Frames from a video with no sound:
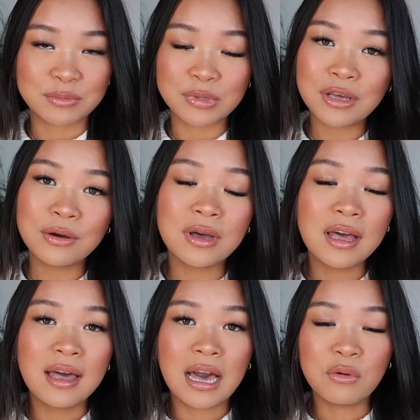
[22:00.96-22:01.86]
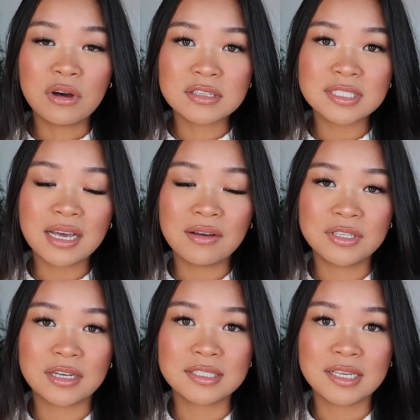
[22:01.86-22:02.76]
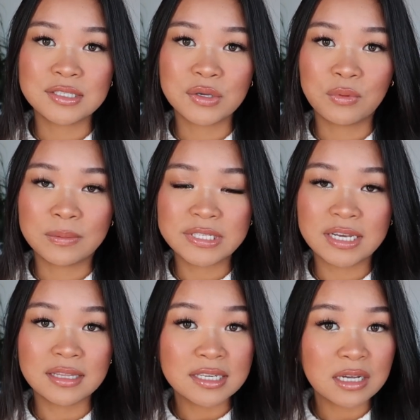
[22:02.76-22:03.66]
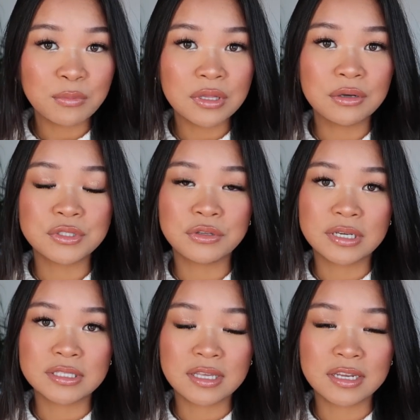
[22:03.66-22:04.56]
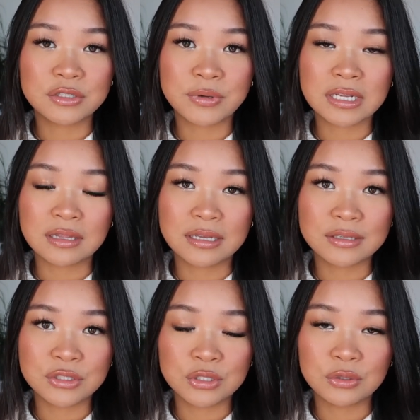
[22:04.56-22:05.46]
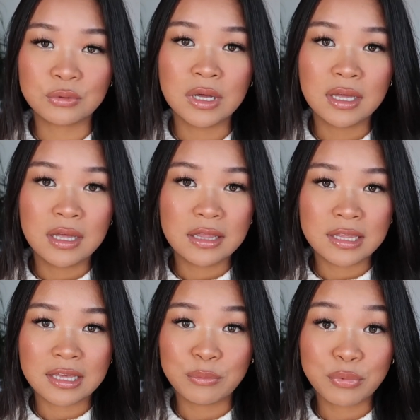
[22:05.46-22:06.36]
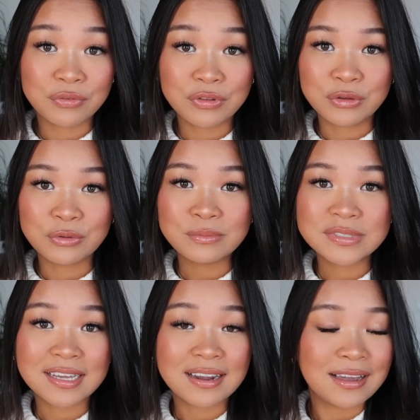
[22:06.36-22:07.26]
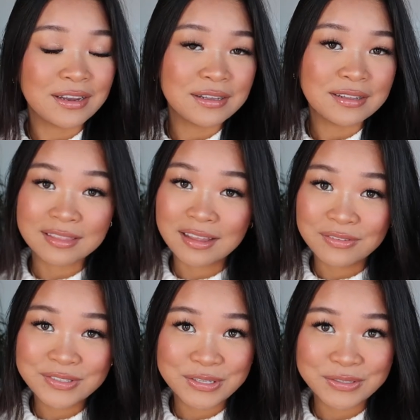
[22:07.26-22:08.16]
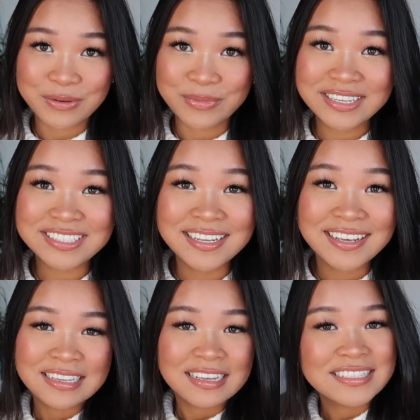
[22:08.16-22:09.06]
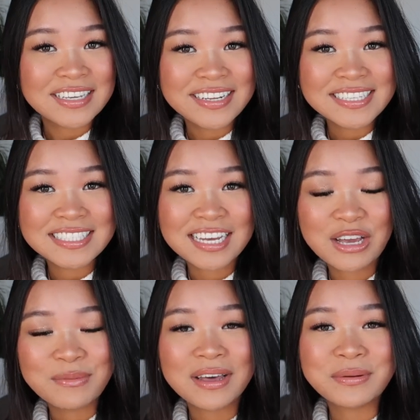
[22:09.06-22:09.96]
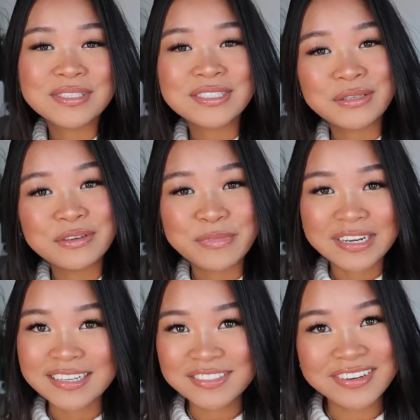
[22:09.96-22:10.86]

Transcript: down below. I will also have Dossier's website linked down below so you guys can get a direct link to the perfumes that I love so much. Until next time, I will see you in my next